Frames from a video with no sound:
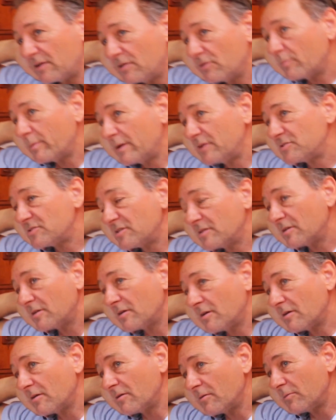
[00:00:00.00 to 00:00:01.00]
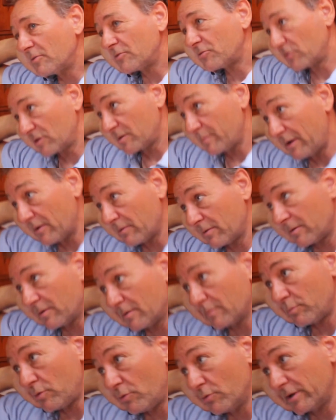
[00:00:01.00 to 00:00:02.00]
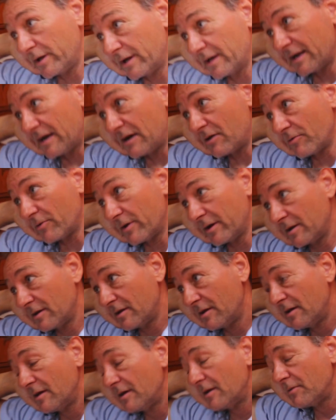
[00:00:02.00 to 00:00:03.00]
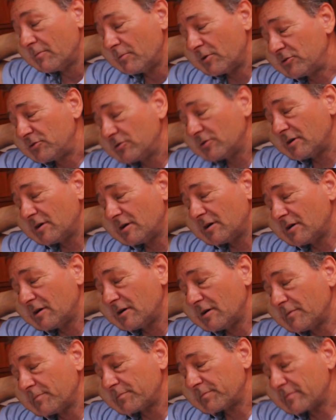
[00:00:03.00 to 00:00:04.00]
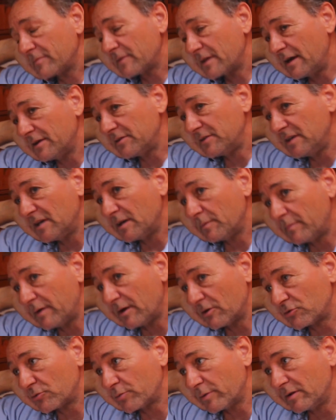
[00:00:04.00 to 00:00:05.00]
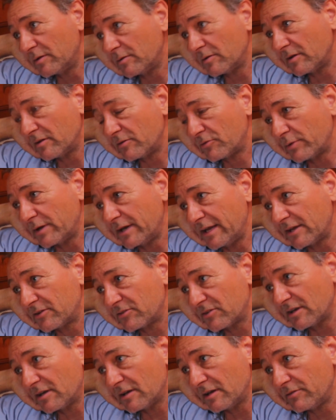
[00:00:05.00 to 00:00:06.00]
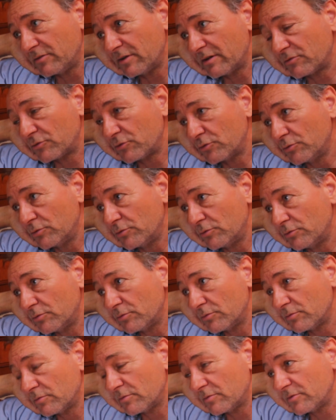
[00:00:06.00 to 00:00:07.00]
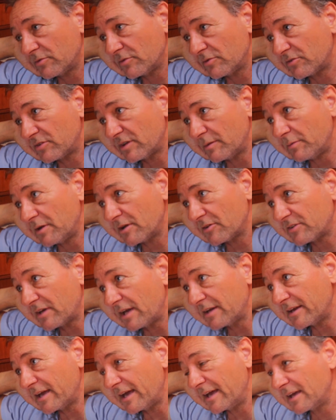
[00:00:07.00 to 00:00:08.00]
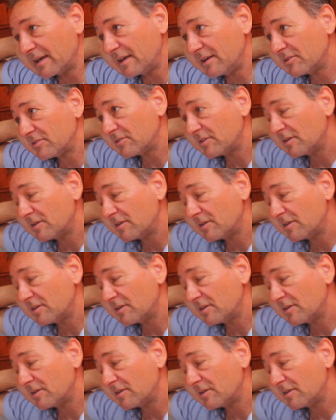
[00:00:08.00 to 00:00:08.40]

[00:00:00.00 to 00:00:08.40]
You mentioned we talked about pulling it out, right? What's your idea about twin headsail if you have two similar sized Yankees?